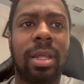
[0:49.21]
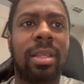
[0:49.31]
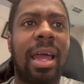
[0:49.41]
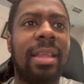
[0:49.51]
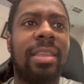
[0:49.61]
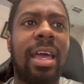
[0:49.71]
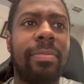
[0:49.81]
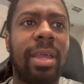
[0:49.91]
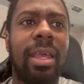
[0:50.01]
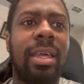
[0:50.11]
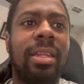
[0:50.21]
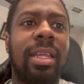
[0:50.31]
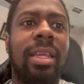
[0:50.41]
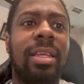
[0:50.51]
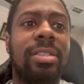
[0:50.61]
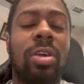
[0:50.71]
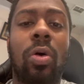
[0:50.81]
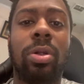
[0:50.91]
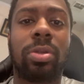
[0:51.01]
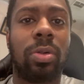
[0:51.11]
Like, that man is
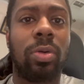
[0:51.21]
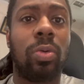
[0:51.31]
going through